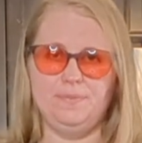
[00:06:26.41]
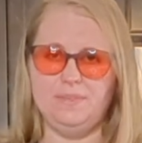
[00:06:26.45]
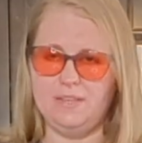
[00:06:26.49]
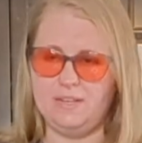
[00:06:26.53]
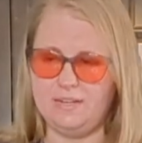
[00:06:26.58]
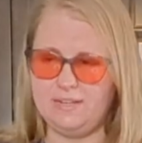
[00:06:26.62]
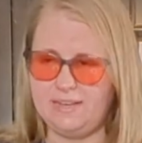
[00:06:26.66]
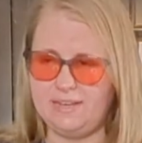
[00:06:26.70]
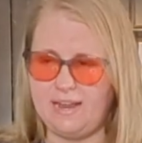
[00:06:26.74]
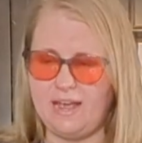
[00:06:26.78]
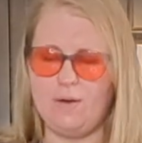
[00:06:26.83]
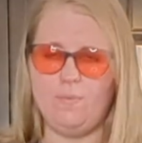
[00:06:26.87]
The
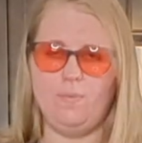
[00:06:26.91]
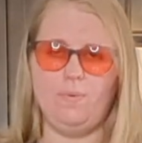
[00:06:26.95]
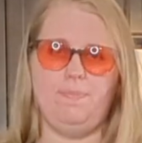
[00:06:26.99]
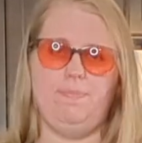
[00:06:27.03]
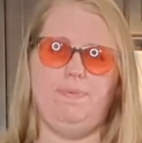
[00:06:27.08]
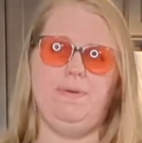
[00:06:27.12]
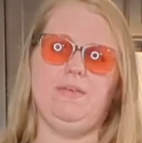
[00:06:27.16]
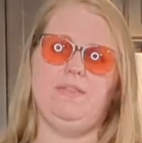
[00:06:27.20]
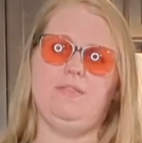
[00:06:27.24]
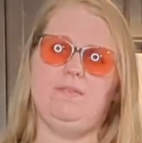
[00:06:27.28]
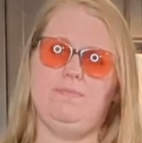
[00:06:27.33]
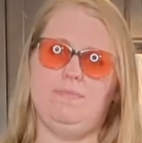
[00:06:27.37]
day we
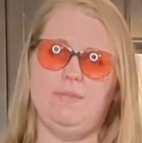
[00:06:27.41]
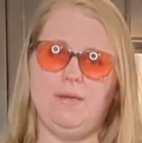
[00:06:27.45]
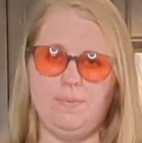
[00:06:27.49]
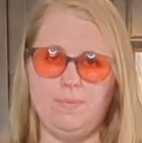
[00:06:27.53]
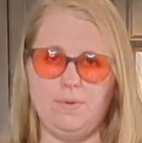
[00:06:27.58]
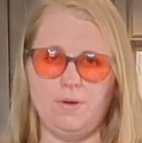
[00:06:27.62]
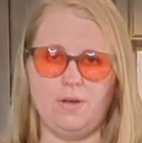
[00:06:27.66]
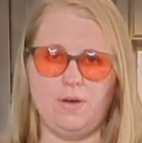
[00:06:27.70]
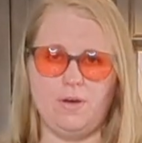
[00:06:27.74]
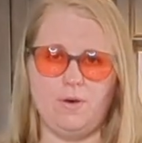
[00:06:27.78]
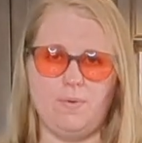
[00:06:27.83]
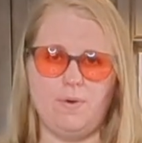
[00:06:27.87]
pick them, they
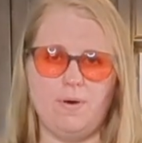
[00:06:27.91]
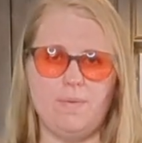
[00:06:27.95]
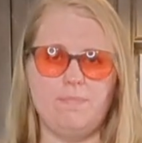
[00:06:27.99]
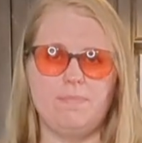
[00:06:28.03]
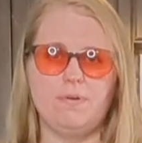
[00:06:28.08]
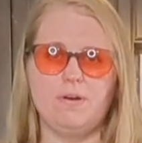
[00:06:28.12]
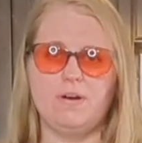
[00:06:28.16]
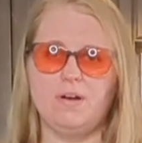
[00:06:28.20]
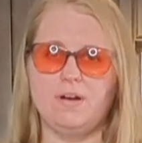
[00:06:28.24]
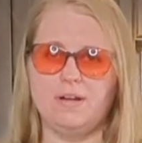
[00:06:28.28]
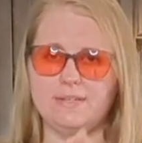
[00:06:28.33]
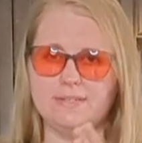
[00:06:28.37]
would go up.
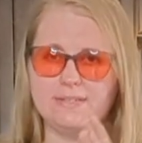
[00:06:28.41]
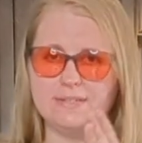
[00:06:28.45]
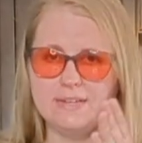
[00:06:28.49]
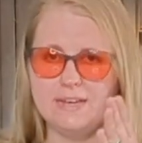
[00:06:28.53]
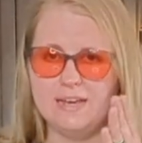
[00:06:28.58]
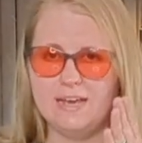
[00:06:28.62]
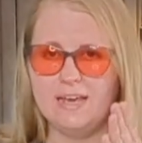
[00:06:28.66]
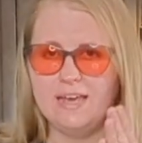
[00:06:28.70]
Because